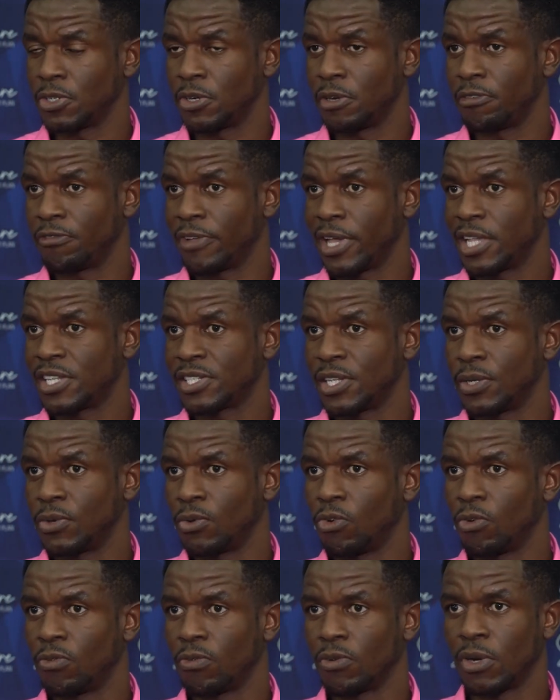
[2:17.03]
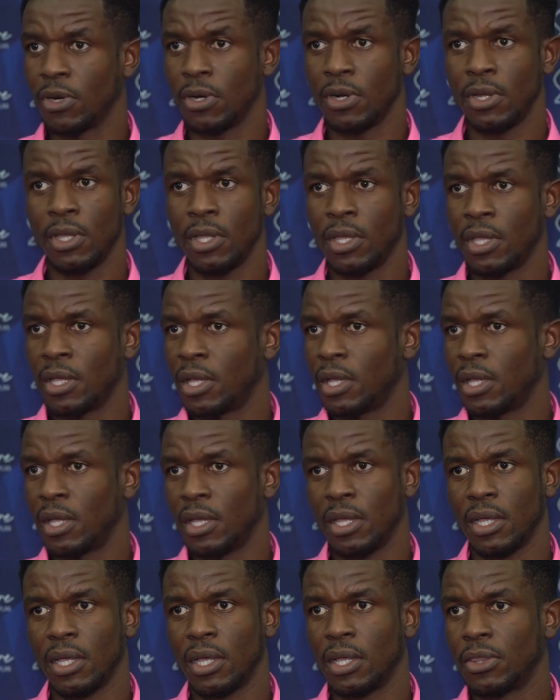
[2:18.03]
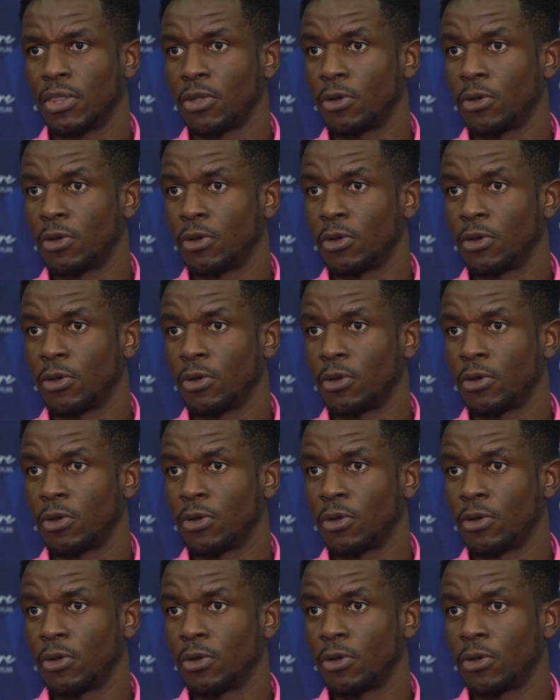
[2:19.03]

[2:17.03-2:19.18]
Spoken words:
you're investing over a